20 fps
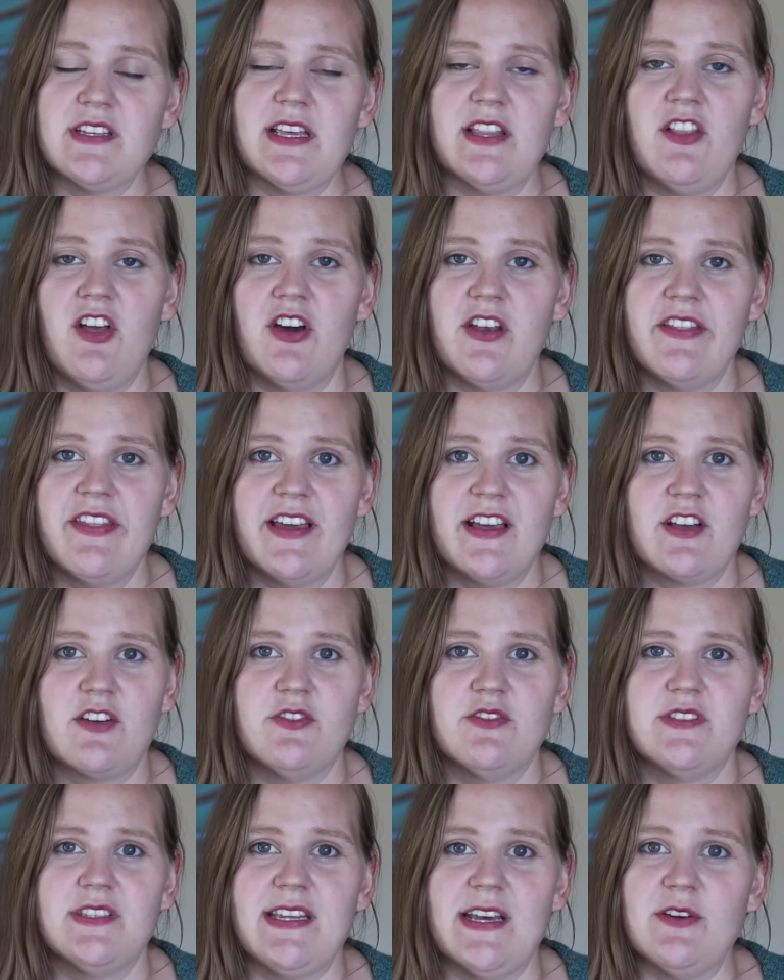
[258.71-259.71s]
and a lot of that
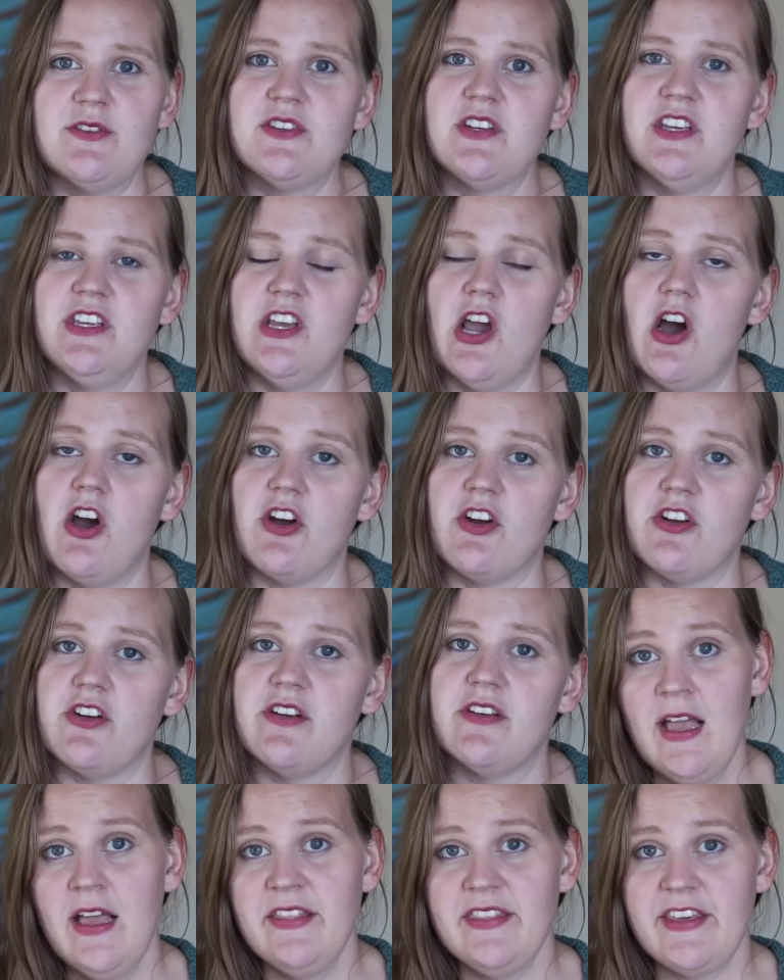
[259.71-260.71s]
goes down to yarn.